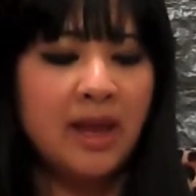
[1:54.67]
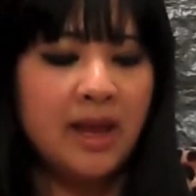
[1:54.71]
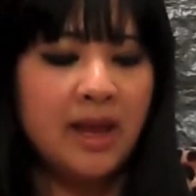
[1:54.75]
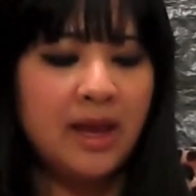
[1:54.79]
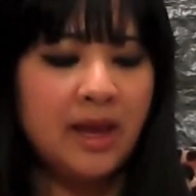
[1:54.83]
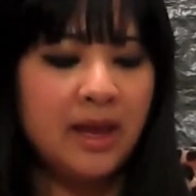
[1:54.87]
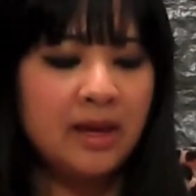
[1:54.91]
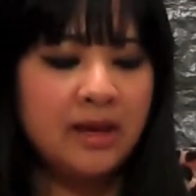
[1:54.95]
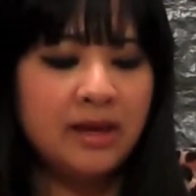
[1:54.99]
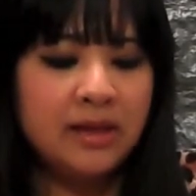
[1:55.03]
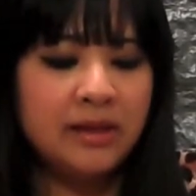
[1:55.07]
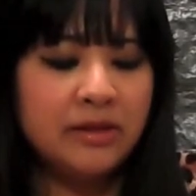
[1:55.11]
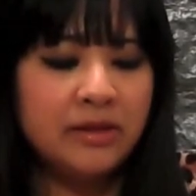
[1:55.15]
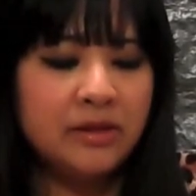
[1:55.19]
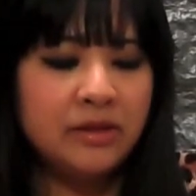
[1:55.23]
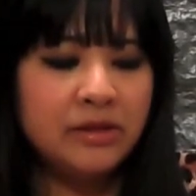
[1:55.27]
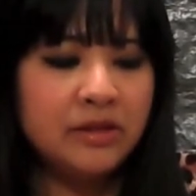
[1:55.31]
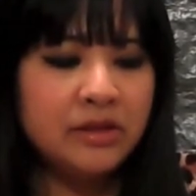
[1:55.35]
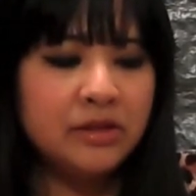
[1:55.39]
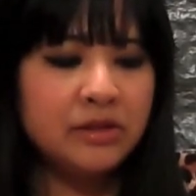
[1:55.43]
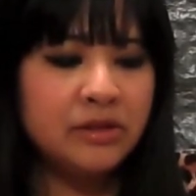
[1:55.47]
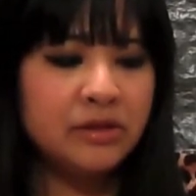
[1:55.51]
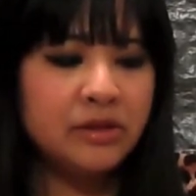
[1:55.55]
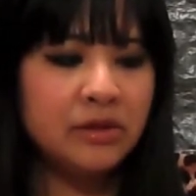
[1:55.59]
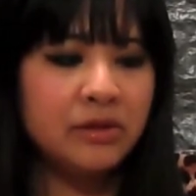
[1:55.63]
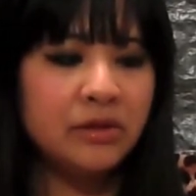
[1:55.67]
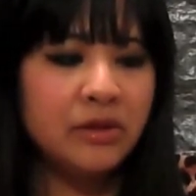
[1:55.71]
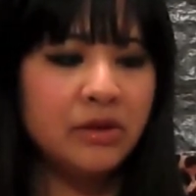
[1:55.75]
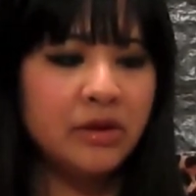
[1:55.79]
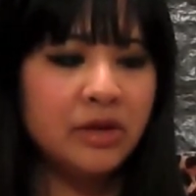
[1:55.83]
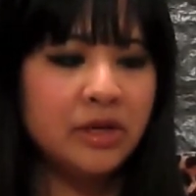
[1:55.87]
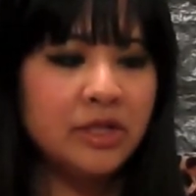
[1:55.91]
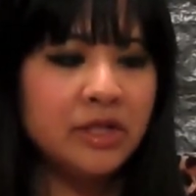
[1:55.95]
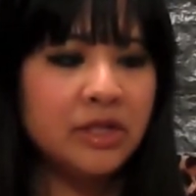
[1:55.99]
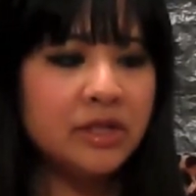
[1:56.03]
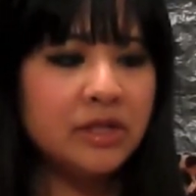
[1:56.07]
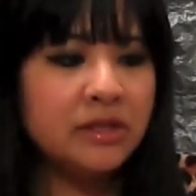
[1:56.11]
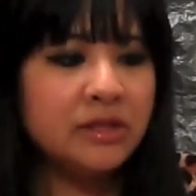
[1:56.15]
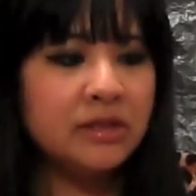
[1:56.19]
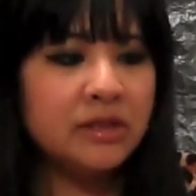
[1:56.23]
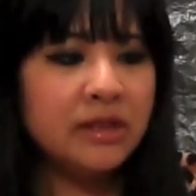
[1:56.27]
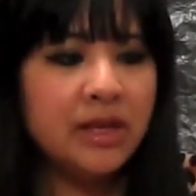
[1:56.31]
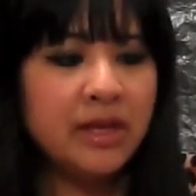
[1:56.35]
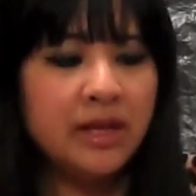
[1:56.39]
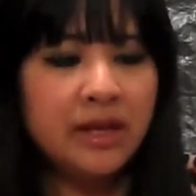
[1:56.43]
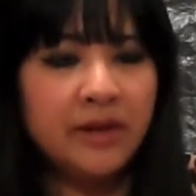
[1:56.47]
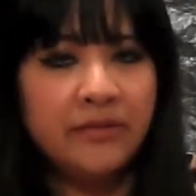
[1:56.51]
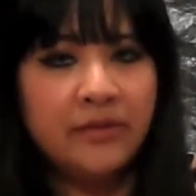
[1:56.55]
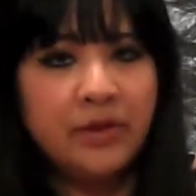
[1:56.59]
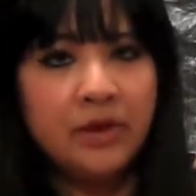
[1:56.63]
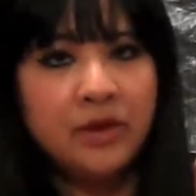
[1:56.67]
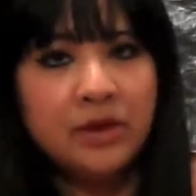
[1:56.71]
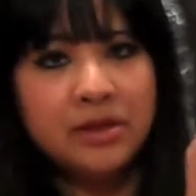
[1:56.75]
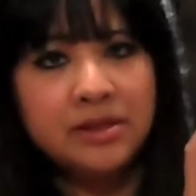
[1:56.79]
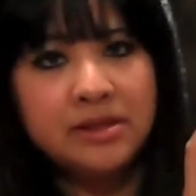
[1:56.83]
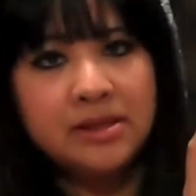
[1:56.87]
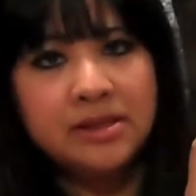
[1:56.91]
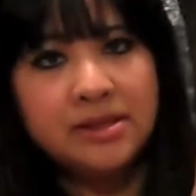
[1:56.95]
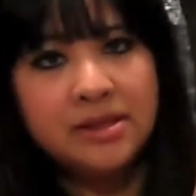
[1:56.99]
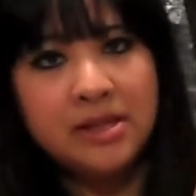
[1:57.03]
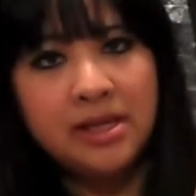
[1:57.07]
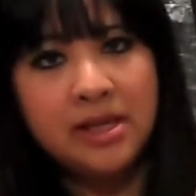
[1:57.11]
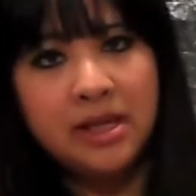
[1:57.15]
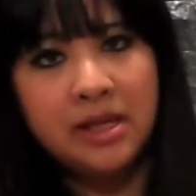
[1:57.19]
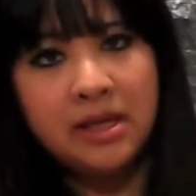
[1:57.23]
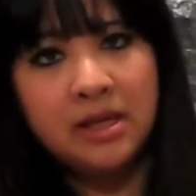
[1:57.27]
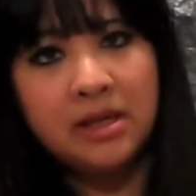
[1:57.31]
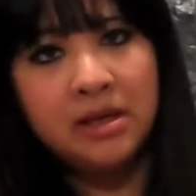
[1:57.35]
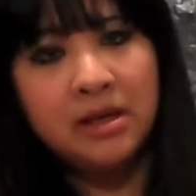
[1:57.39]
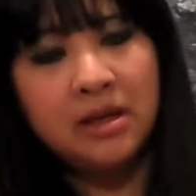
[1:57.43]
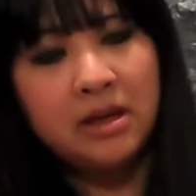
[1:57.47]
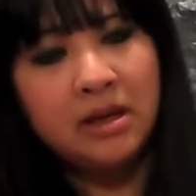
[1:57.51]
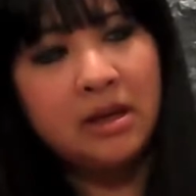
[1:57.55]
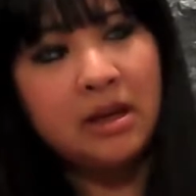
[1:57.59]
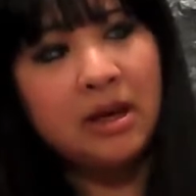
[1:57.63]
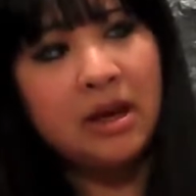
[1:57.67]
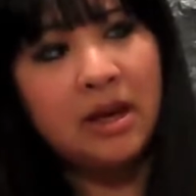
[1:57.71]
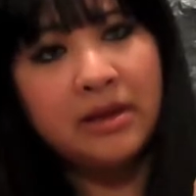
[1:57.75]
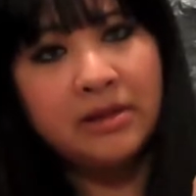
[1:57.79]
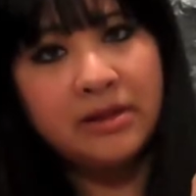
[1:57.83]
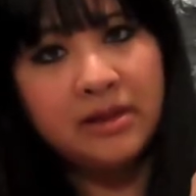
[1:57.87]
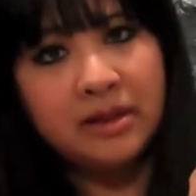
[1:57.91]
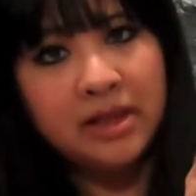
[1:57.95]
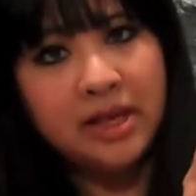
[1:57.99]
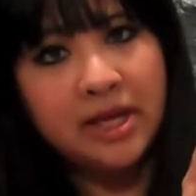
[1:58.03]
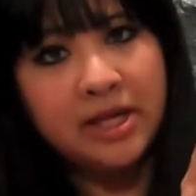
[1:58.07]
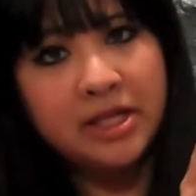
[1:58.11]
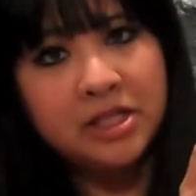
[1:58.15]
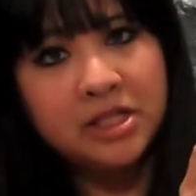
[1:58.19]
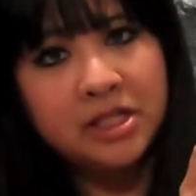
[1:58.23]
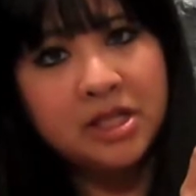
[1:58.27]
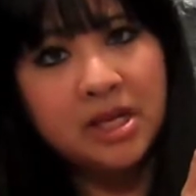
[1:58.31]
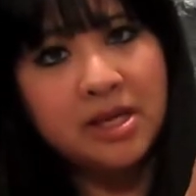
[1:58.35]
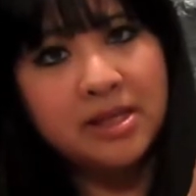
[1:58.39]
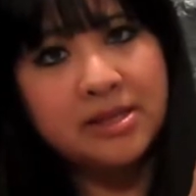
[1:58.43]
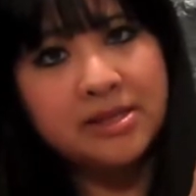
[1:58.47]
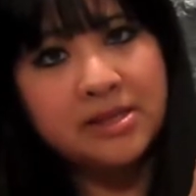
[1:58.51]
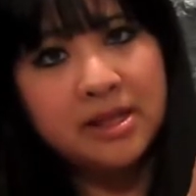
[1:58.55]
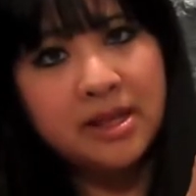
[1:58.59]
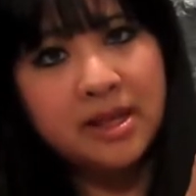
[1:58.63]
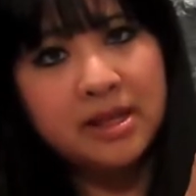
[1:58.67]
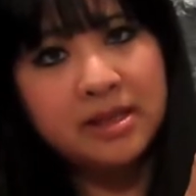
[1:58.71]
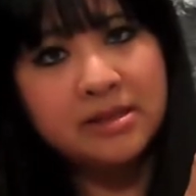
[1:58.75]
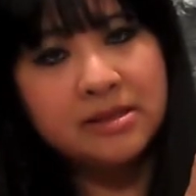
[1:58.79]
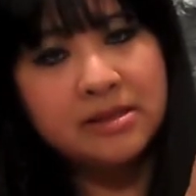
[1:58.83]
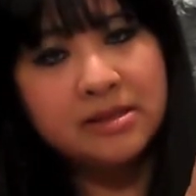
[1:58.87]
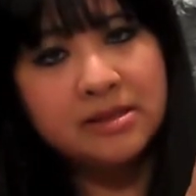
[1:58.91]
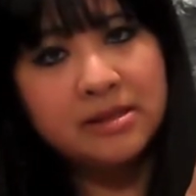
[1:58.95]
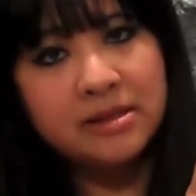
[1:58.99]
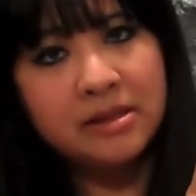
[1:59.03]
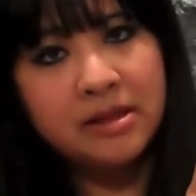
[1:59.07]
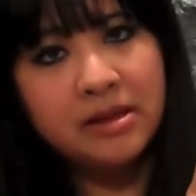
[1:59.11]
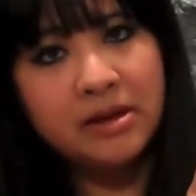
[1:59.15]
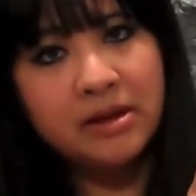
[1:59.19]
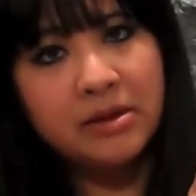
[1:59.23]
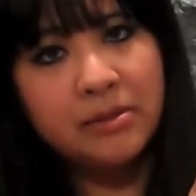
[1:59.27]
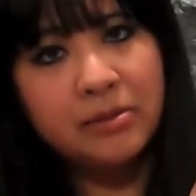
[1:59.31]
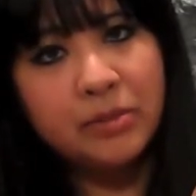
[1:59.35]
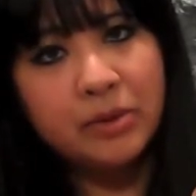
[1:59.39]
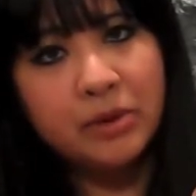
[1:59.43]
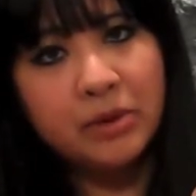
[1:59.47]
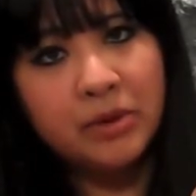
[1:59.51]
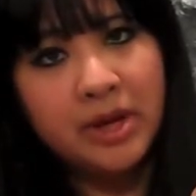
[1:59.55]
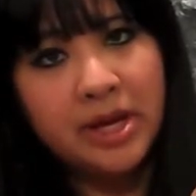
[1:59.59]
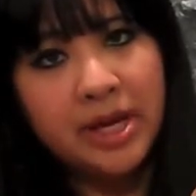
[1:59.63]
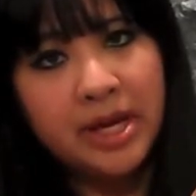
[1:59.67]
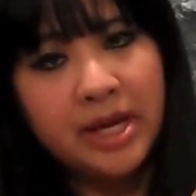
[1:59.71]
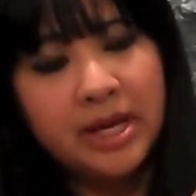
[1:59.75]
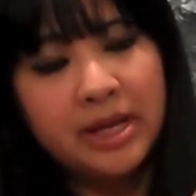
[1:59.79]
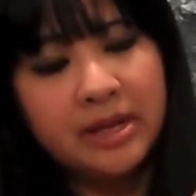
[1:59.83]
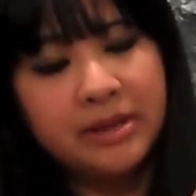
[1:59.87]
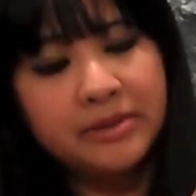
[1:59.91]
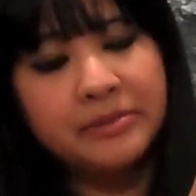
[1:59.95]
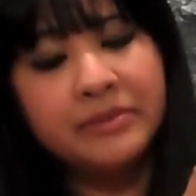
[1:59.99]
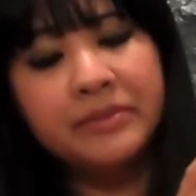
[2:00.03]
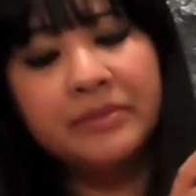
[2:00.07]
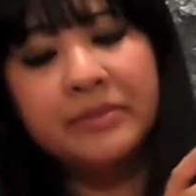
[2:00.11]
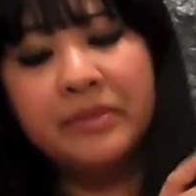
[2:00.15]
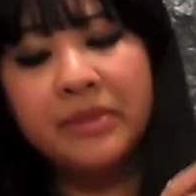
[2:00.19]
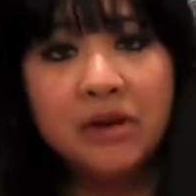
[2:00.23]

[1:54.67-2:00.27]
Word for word: and they're just so gorgeous like if you can see how the light shines against the brocade.